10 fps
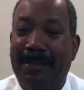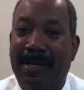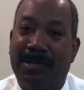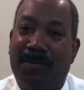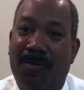
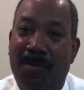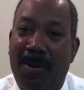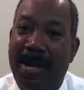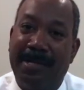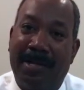as a
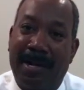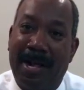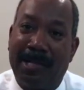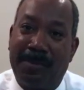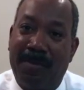former adjunct
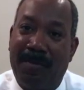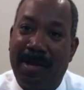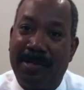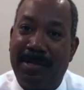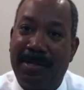college
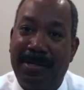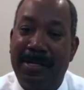professor,